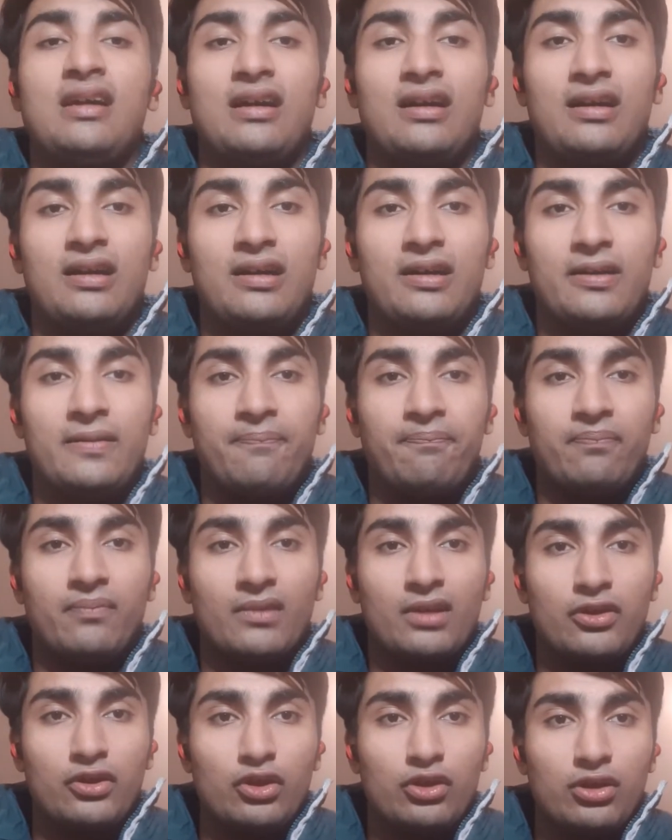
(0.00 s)
uh,
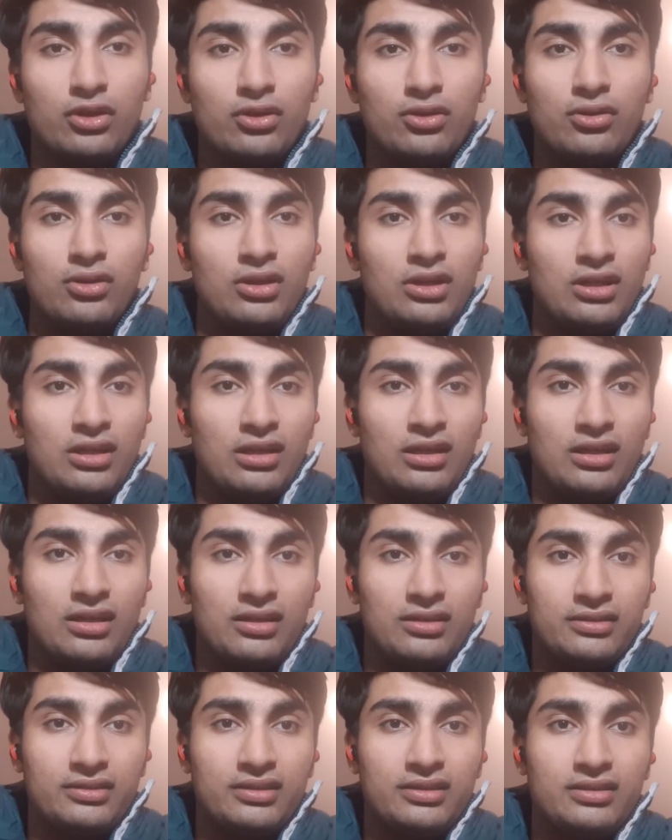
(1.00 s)
you know
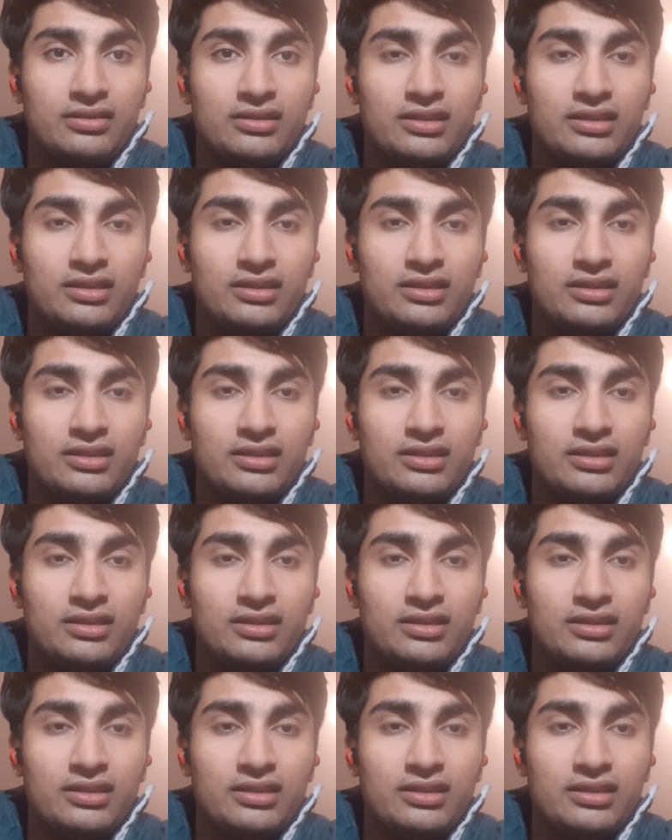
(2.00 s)
uh,